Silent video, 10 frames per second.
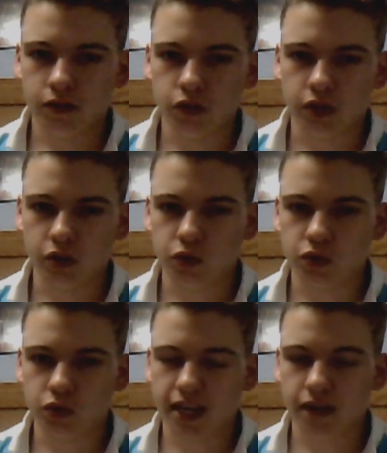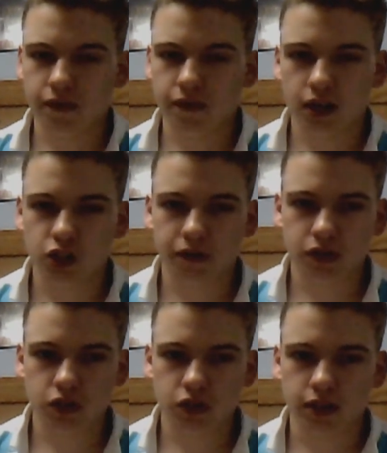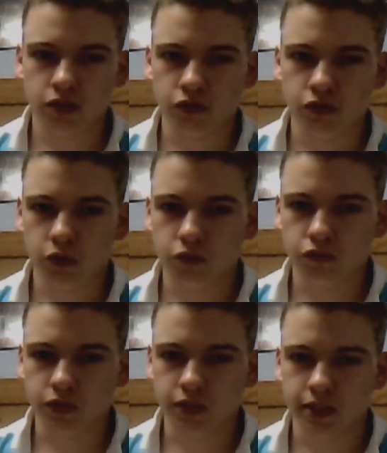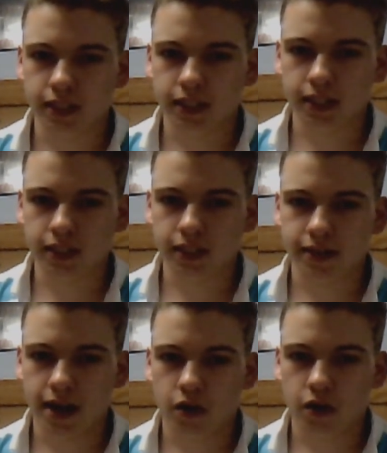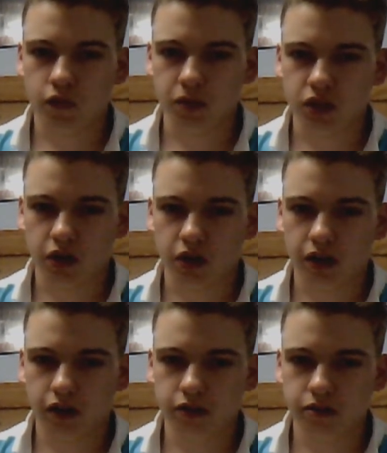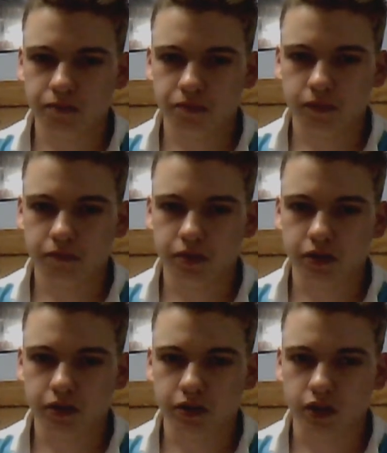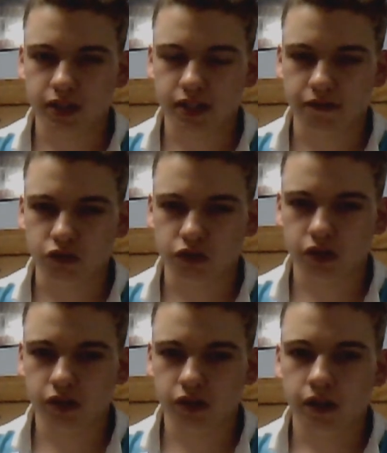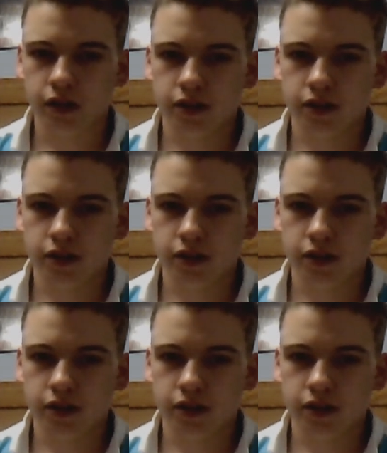You can usually take advantage of it so that you don't really get the down from the starting cards, but drawing 7s are good.